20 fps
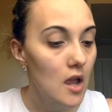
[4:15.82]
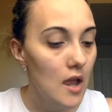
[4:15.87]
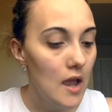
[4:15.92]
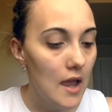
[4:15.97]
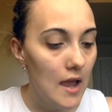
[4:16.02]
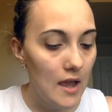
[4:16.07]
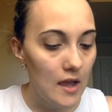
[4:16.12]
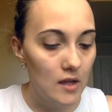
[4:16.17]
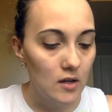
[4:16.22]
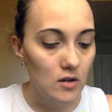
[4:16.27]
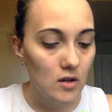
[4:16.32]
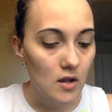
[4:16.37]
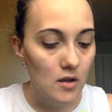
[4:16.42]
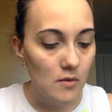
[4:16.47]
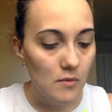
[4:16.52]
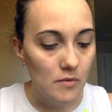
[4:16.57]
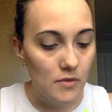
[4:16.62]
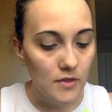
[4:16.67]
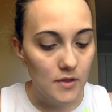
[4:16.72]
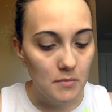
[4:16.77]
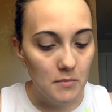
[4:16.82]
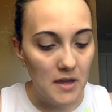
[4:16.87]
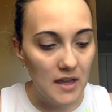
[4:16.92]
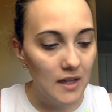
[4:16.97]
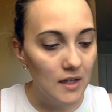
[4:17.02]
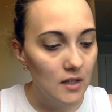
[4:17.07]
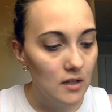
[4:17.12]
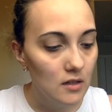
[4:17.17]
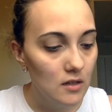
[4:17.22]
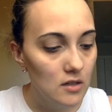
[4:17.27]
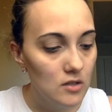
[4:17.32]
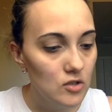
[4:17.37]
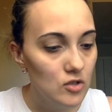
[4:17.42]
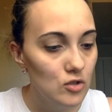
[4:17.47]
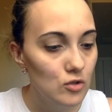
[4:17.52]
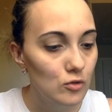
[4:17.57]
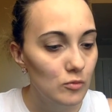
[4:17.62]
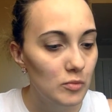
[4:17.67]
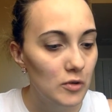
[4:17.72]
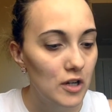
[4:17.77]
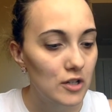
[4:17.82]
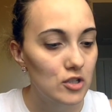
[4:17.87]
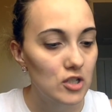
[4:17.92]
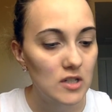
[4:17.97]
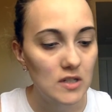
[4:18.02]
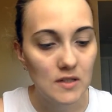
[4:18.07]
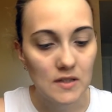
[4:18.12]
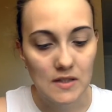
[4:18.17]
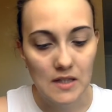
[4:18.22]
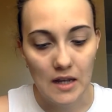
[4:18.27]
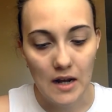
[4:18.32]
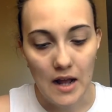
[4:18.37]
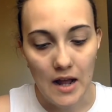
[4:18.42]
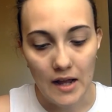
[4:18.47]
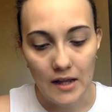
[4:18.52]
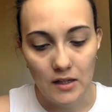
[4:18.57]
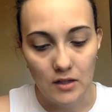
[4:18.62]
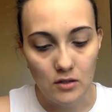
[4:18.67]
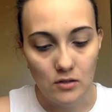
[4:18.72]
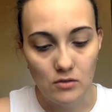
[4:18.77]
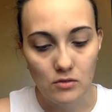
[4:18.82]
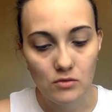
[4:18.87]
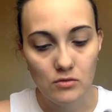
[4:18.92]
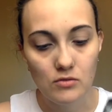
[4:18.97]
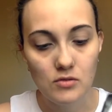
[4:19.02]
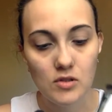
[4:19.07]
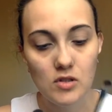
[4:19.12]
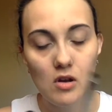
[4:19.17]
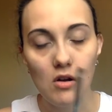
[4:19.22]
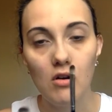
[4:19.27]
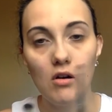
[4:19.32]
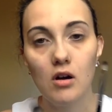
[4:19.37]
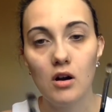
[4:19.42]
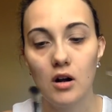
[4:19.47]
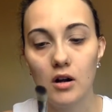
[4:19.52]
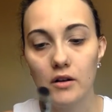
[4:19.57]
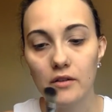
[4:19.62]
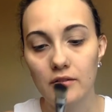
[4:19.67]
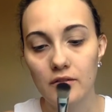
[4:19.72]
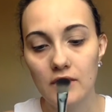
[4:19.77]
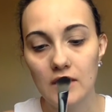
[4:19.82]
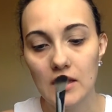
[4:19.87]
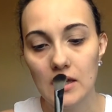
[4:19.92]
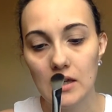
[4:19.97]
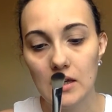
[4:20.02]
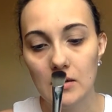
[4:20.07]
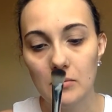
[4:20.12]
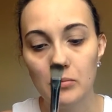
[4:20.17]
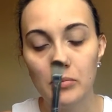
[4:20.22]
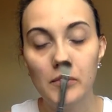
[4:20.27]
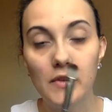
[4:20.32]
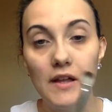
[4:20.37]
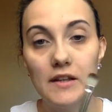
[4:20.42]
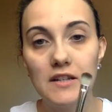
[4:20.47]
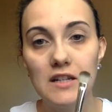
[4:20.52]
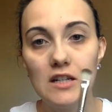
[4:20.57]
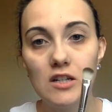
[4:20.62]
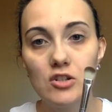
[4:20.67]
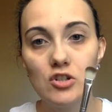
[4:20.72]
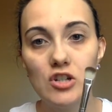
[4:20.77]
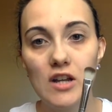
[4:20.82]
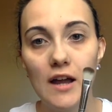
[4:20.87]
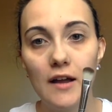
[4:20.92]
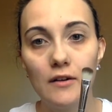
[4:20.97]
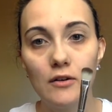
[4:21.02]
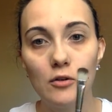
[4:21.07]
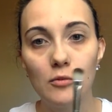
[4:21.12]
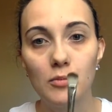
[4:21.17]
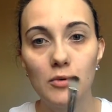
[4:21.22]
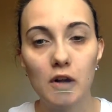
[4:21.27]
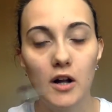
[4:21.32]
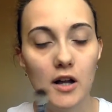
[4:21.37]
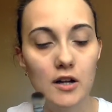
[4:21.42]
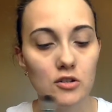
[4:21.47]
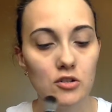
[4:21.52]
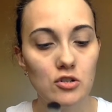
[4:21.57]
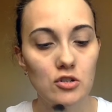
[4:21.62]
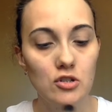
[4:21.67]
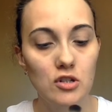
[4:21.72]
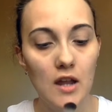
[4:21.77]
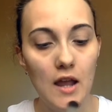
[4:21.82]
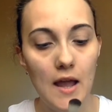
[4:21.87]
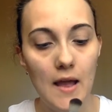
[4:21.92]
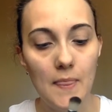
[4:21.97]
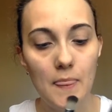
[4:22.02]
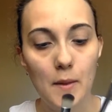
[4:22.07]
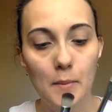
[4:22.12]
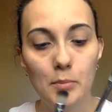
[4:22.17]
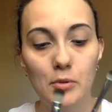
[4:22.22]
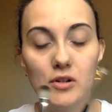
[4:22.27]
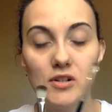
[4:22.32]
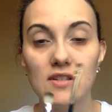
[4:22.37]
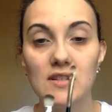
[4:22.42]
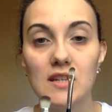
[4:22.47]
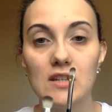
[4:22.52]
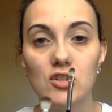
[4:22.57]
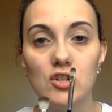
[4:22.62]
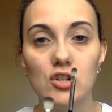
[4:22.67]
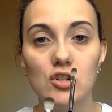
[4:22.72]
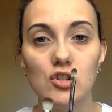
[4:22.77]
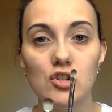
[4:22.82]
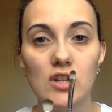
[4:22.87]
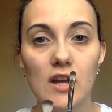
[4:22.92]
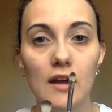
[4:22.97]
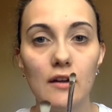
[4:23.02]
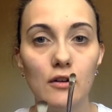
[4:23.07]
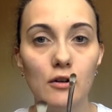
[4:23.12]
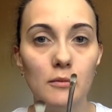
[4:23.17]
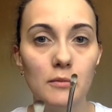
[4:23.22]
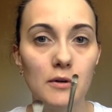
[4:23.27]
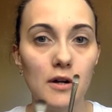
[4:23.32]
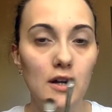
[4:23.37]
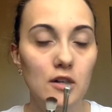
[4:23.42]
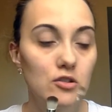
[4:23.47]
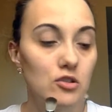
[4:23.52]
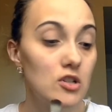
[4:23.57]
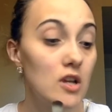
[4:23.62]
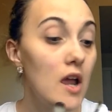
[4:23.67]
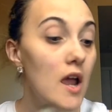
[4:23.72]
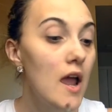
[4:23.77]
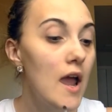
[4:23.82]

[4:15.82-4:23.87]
And the main two brushes that I use are the Blending Shadow Brush and the Precision Shadow Brush.